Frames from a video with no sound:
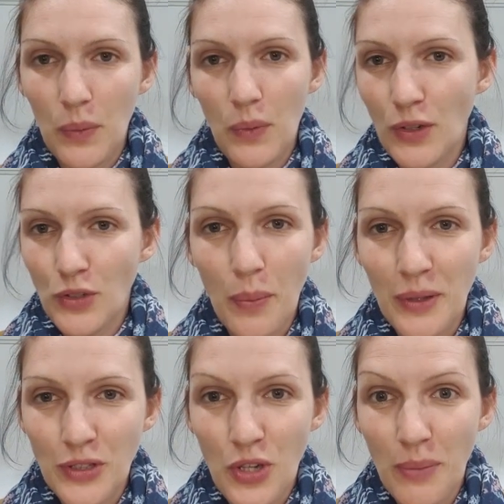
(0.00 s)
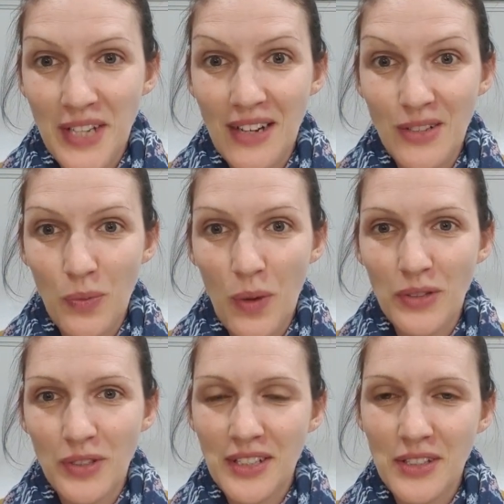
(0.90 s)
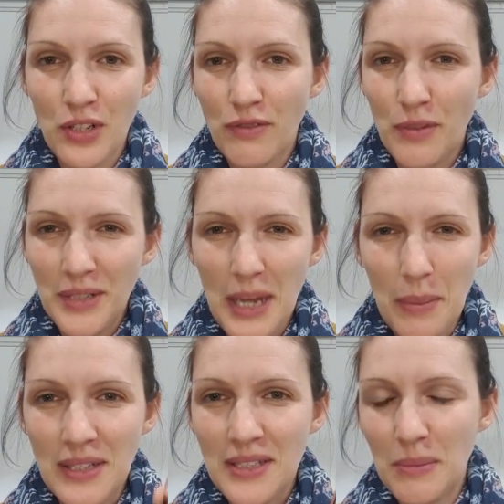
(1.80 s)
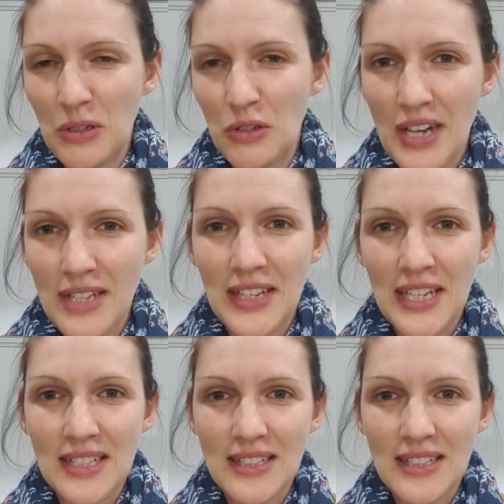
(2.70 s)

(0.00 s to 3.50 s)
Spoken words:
on top of the top 10 as well. So this is good for metabolism and cravings,